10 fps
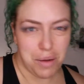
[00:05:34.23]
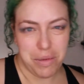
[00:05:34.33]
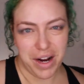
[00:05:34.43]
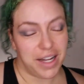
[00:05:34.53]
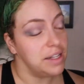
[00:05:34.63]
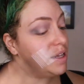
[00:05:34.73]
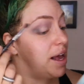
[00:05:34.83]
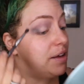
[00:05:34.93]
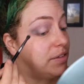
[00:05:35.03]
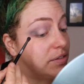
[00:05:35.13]
American
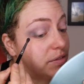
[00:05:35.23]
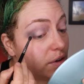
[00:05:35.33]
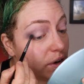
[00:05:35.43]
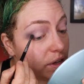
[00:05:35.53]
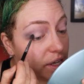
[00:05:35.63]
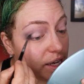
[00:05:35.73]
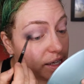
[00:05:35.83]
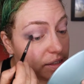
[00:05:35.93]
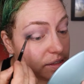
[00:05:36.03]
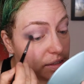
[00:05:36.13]
life and for the
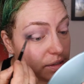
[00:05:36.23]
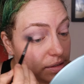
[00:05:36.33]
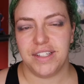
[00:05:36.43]
next